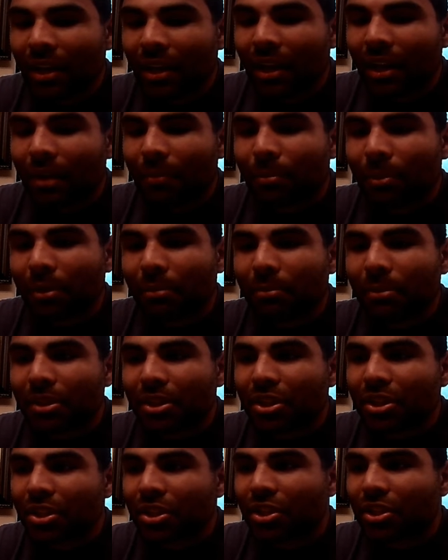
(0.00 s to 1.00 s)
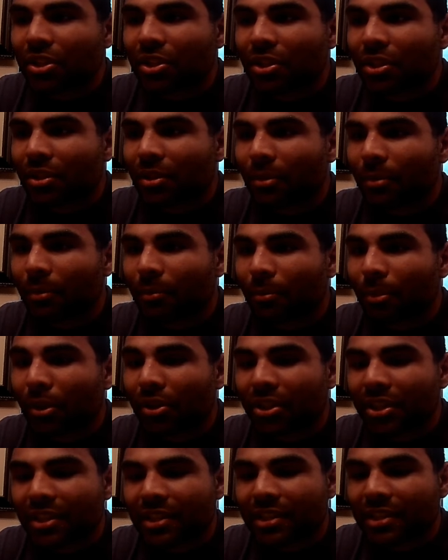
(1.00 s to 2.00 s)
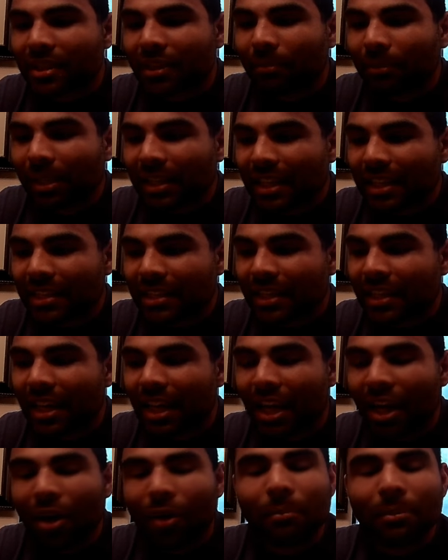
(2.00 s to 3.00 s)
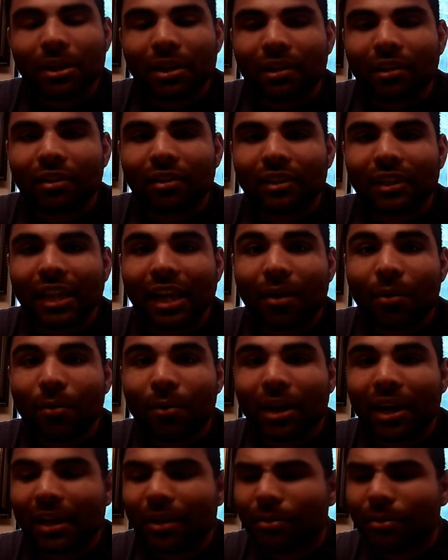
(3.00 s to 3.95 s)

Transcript: I pretty much purchased something that's going to help me along that way,